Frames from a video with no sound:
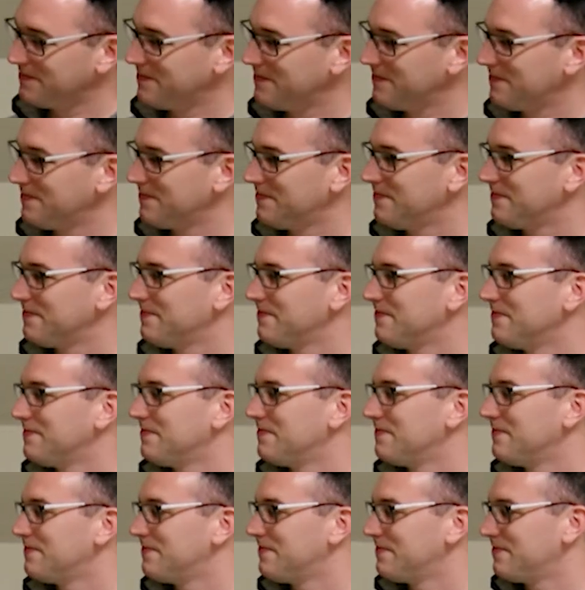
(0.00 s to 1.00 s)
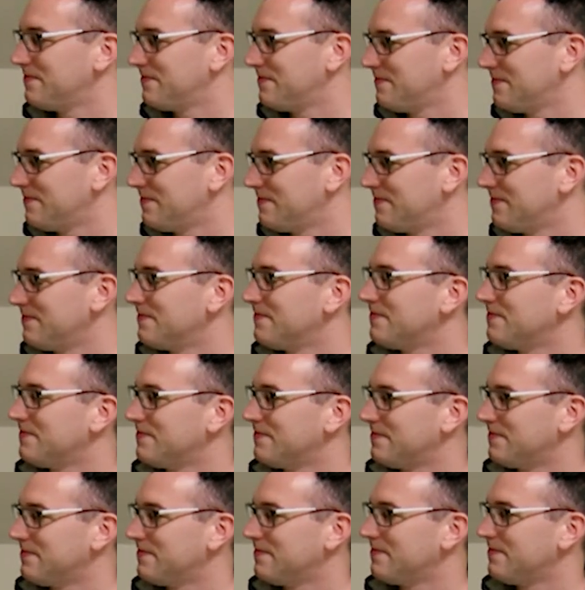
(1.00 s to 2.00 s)

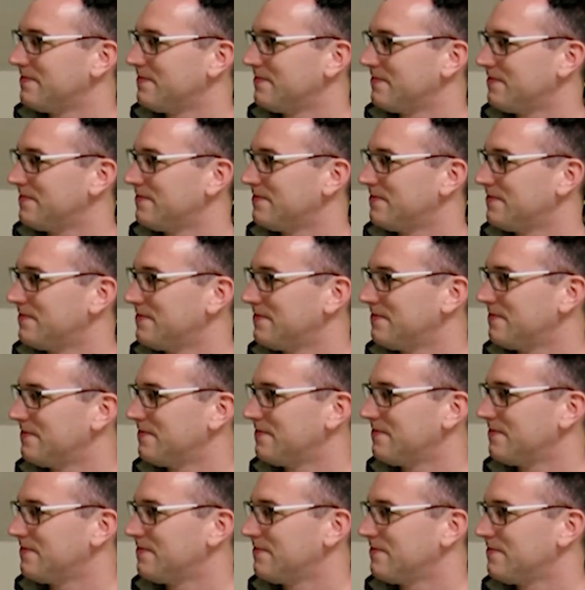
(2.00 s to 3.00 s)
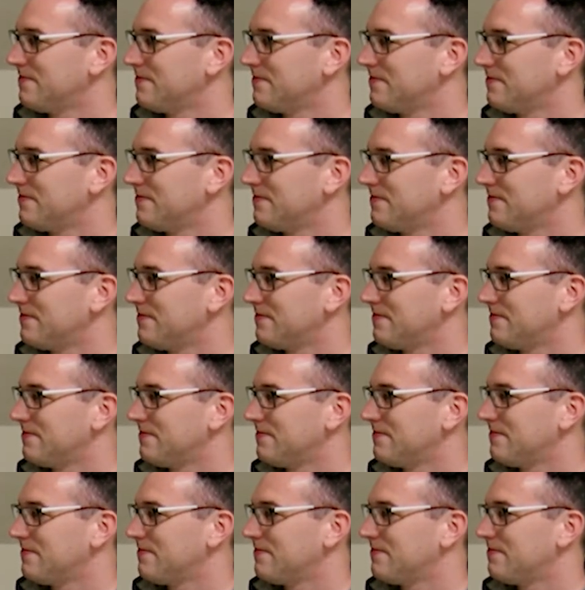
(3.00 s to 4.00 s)

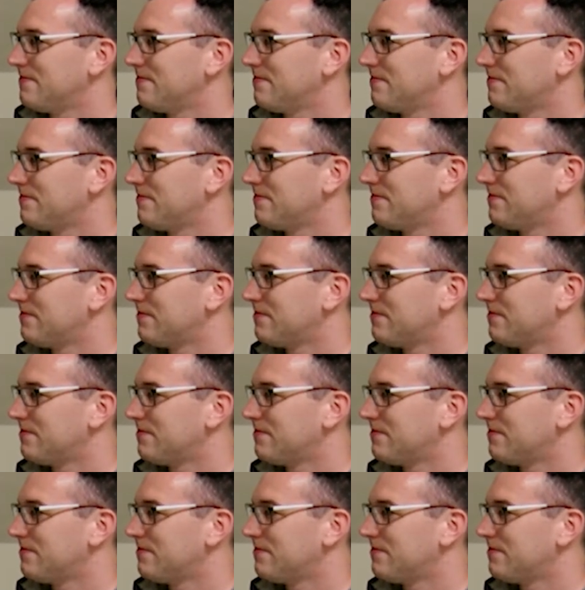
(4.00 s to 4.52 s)
(silent)